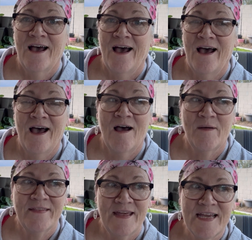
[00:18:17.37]

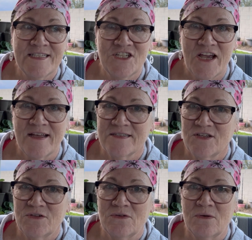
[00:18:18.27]
I think it's Jess
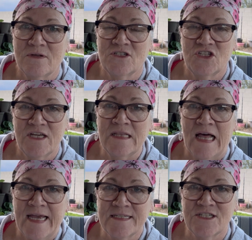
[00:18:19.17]
who, she
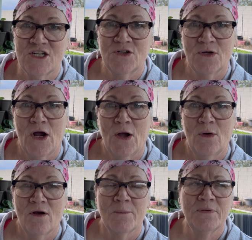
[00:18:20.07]
likes to grow
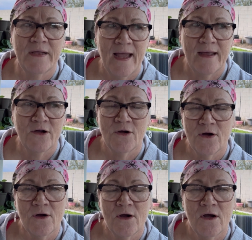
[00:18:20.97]
or plant
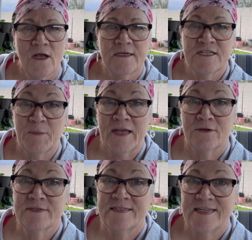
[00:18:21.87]
her
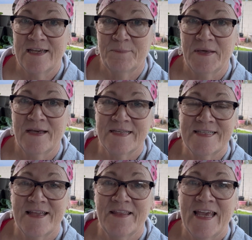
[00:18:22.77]
tomatoes deep because
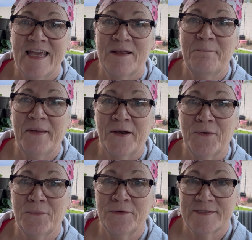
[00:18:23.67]
then they get a better
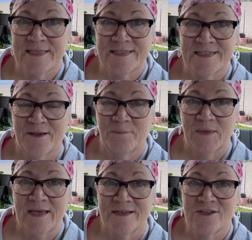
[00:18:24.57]
root system,
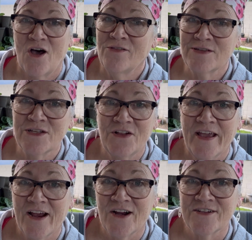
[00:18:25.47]
because all those little
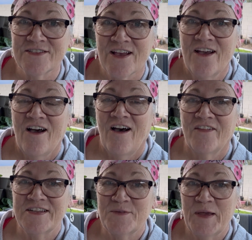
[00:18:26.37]
hairs
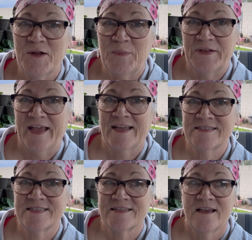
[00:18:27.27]
on the tomato
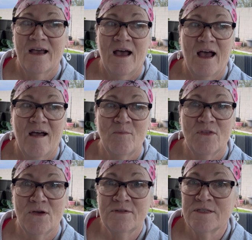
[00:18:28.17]
plants,
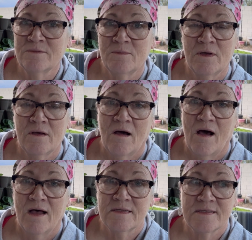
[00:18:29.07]
those
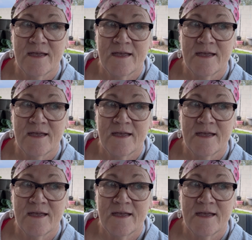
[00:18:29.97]
cause